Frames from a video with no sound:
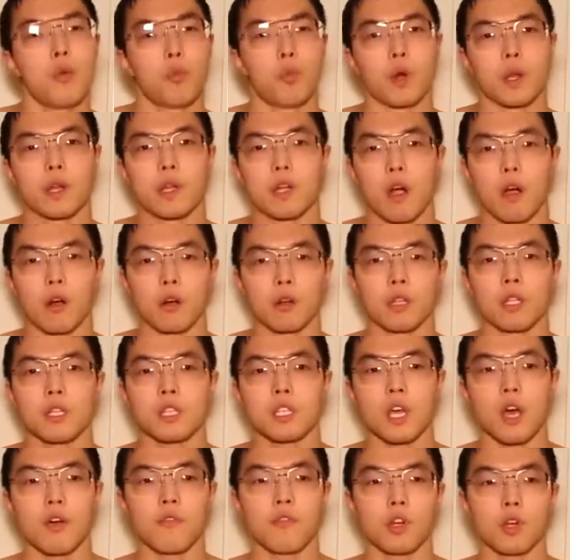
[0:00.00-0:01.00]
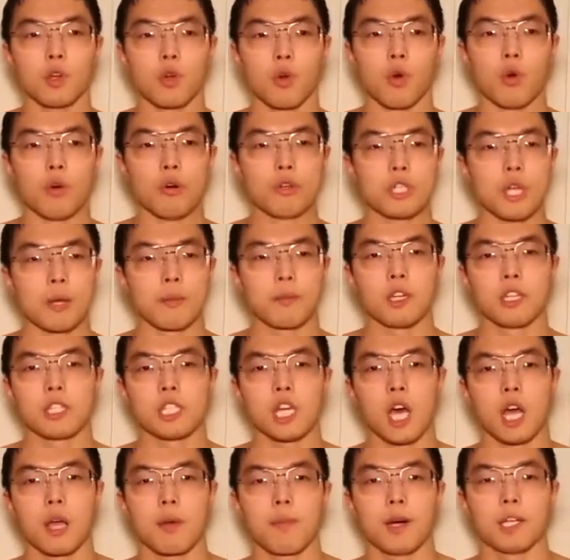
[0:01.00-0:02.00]
Regardless of your goals, I'm going to
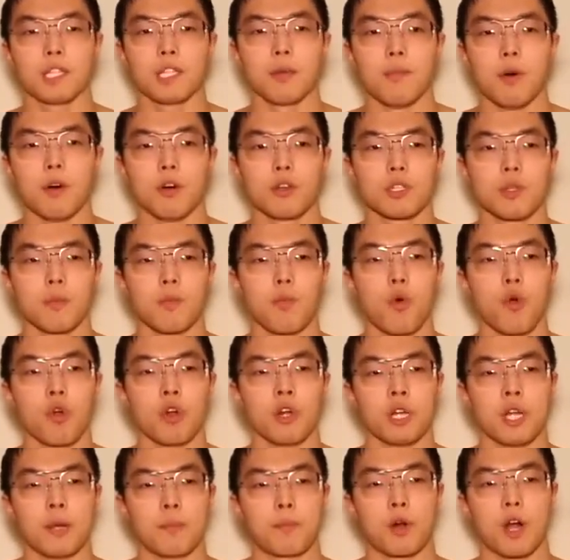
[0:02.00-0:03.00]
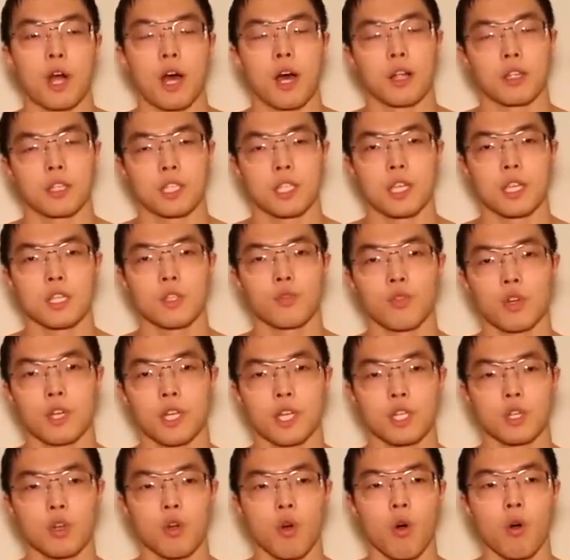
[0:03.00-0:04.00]
talk about the most important process for
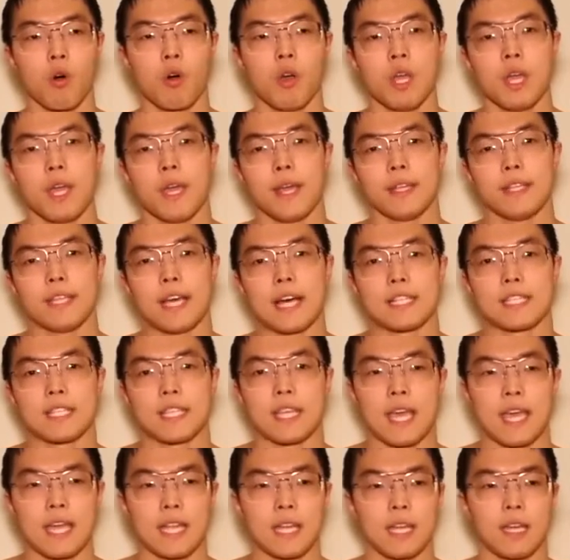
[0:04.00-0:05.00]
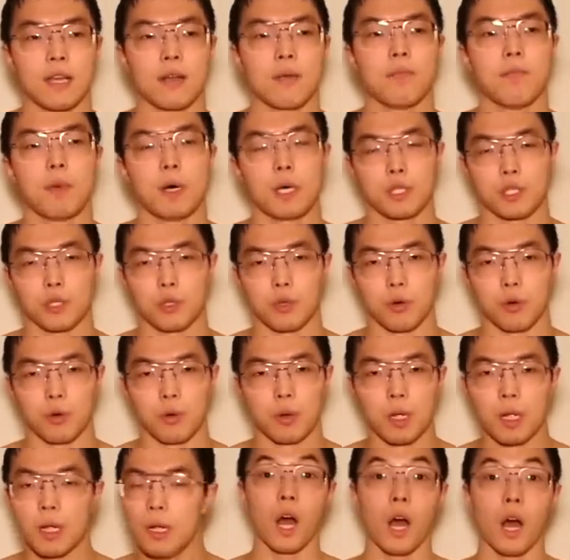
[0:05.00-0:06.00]
each goal, and that's gaining muscle.
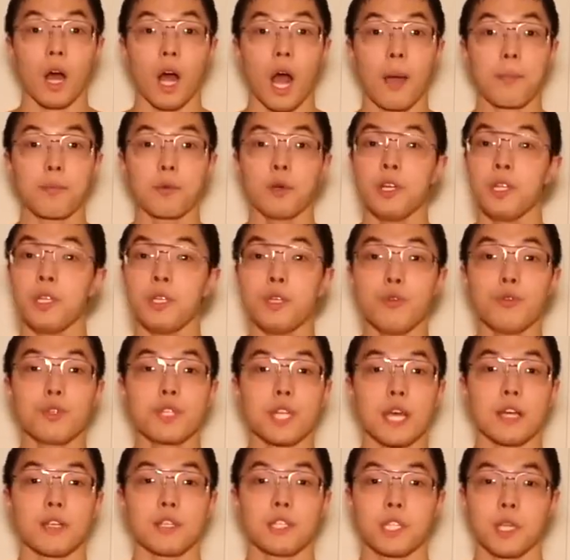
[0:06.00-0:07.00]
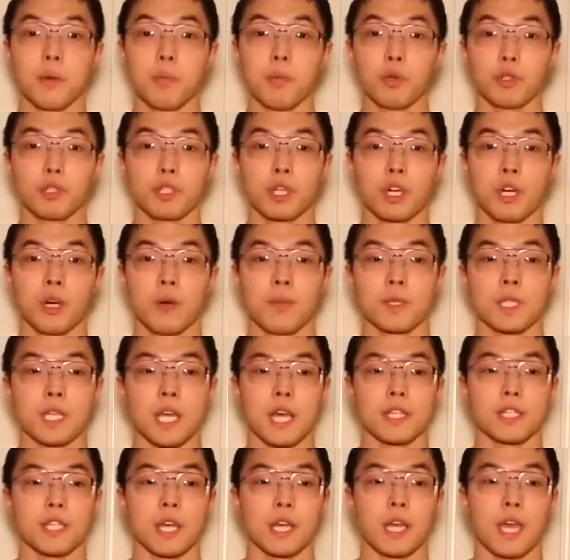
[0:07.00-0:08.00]
I'm going to use as simple terms
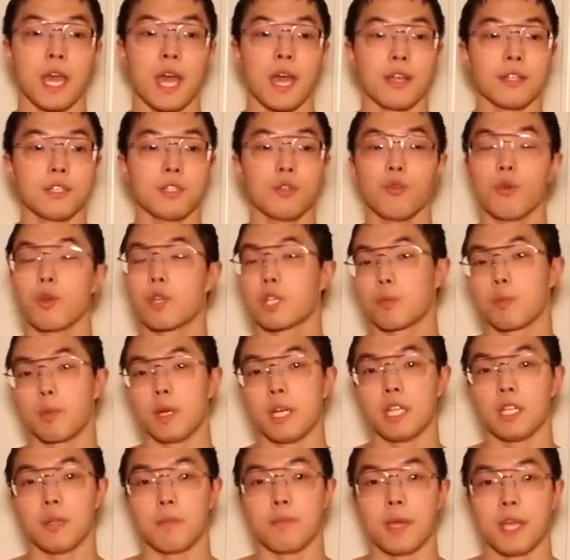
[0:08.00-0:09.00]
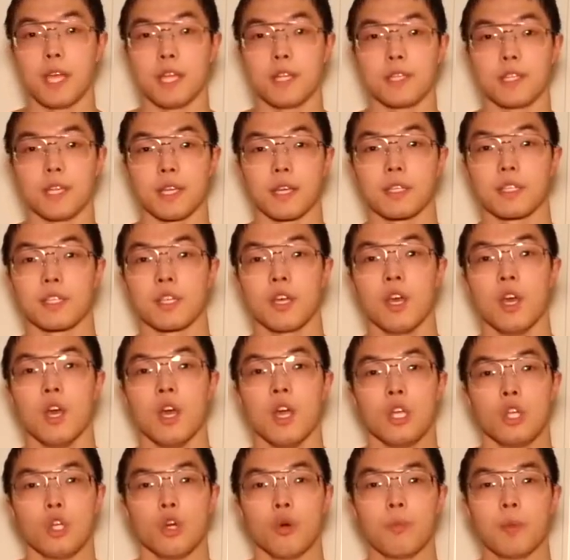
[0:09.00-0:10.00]
as I can to explain the basics.
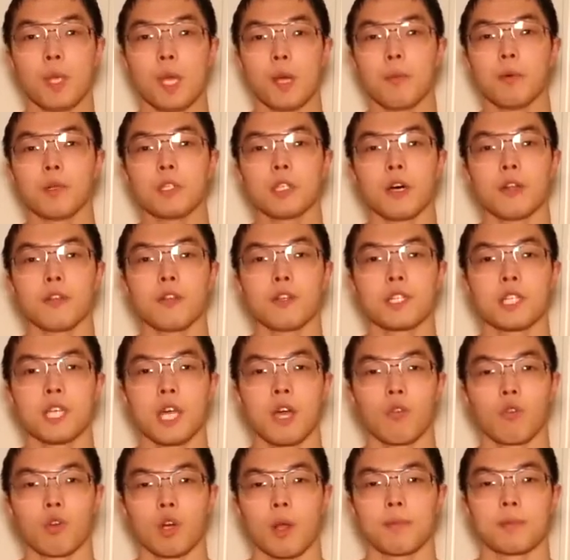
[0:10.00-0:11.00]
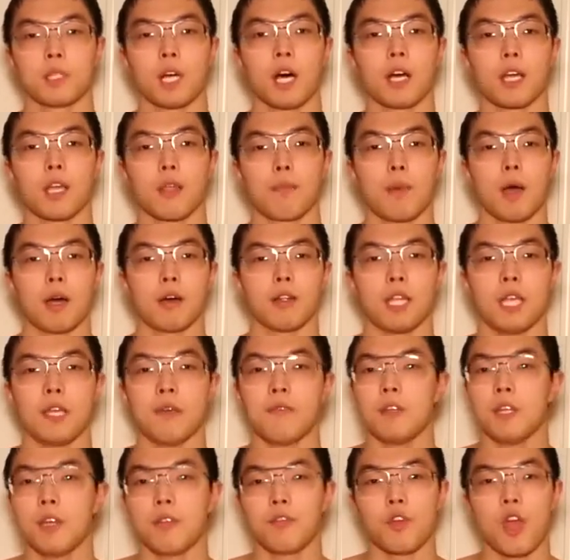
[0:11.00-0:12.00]
You'll be able to understand what I'm talking about
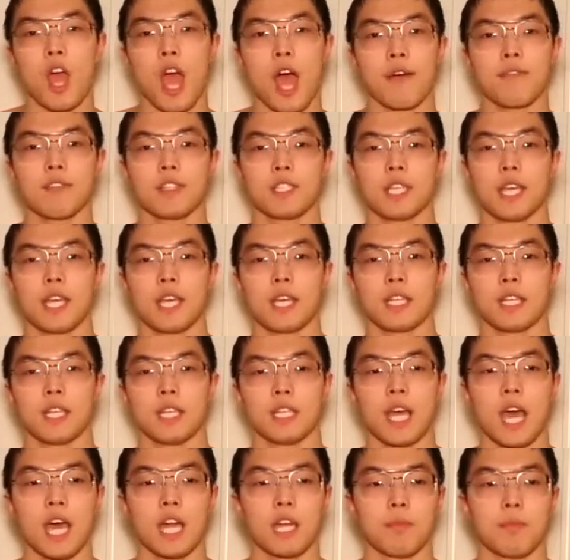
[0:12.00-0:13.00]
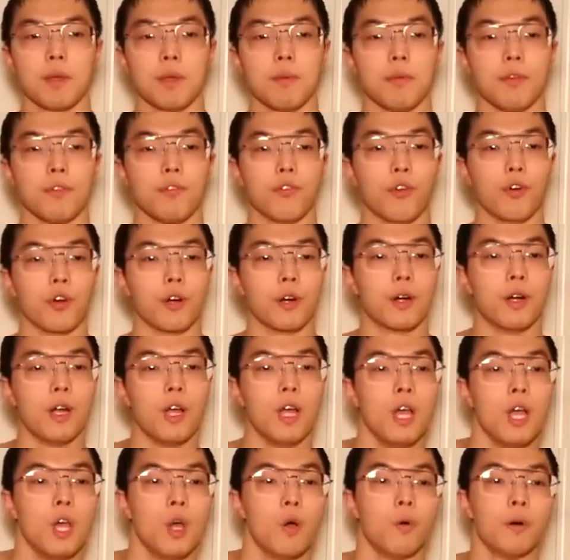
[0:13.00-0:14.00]
even if you haven't taken anatomy before.
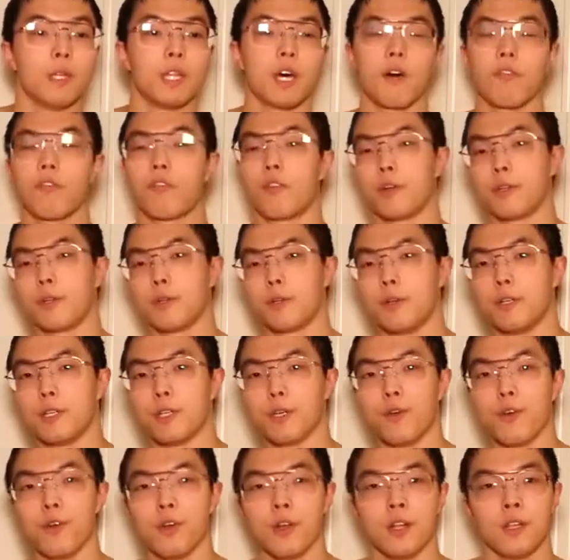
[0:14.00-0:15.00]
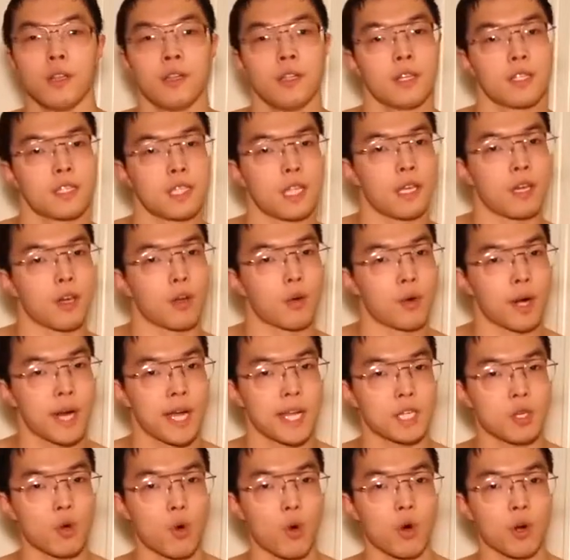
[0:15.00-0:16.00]
Without further ado, let's take a
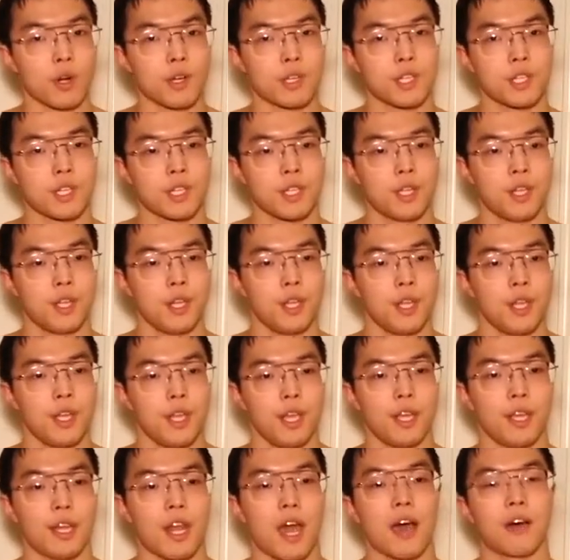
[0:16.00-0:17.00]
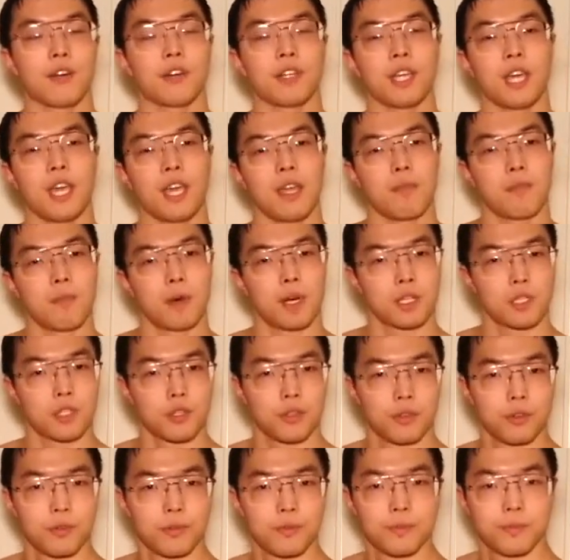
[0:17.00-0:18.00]
crash course in how to gain
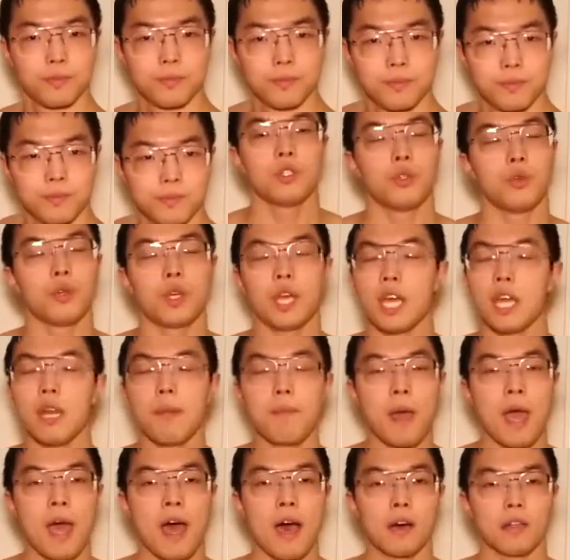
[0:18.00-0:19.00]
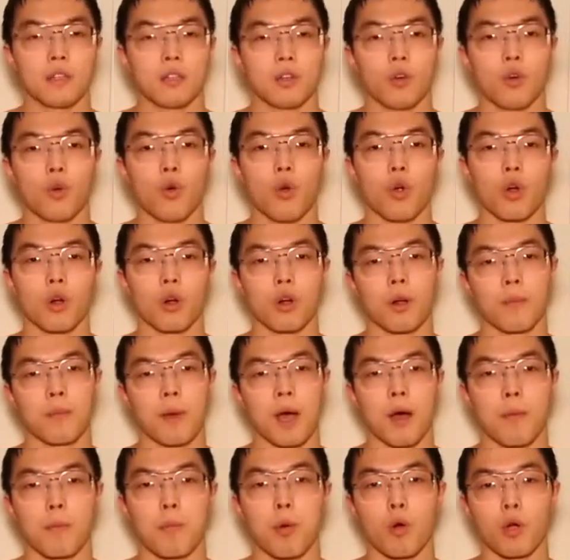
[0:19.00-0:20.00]
muscle. To gain a pound, or
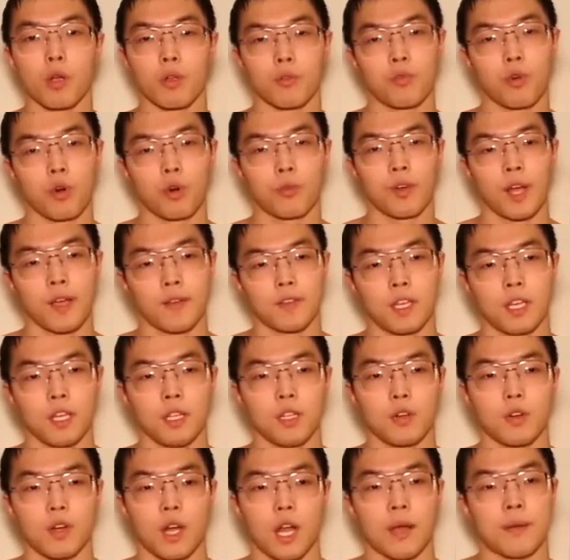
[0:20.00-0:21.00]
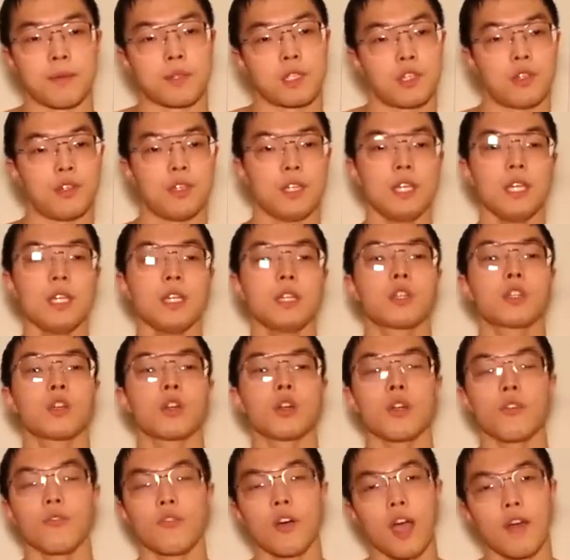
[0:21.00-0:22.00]
about 0.45 kilograms, you need
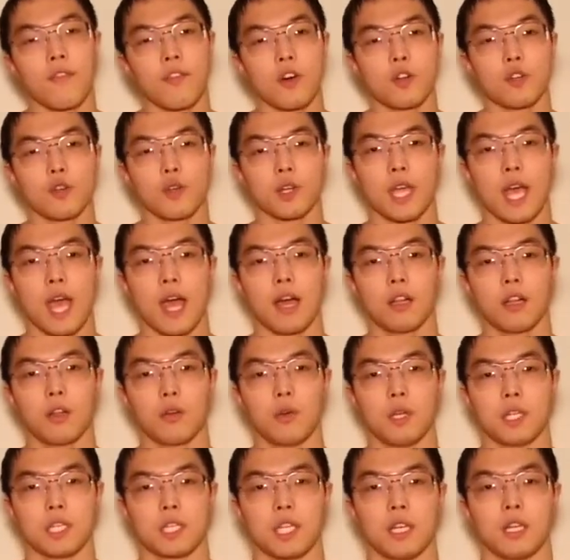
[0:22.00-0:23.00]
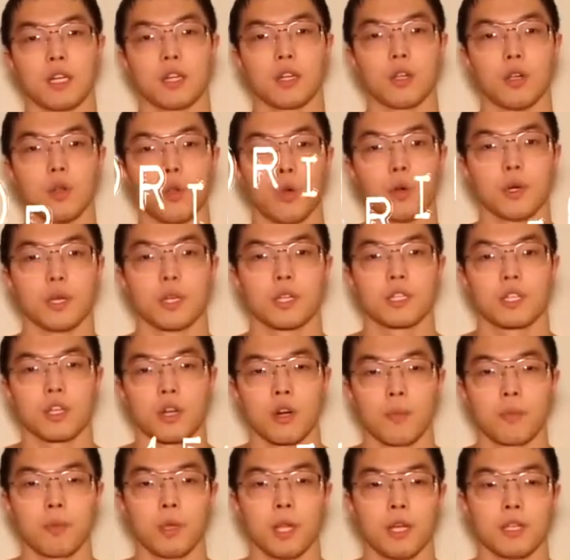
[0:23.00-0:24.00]
3,500 calories in a caloric
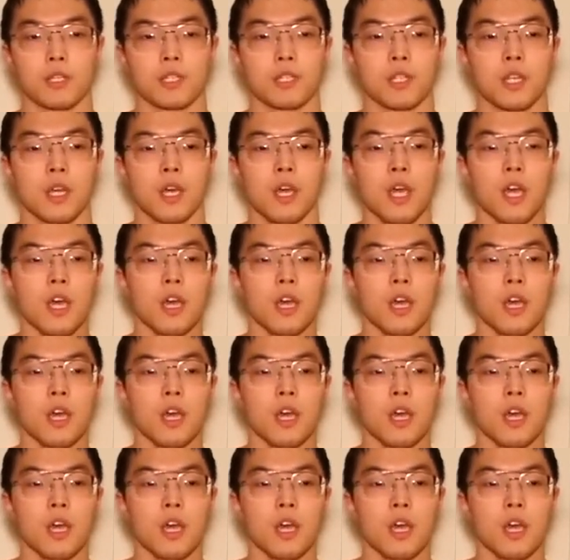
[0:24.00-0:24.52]
surplus.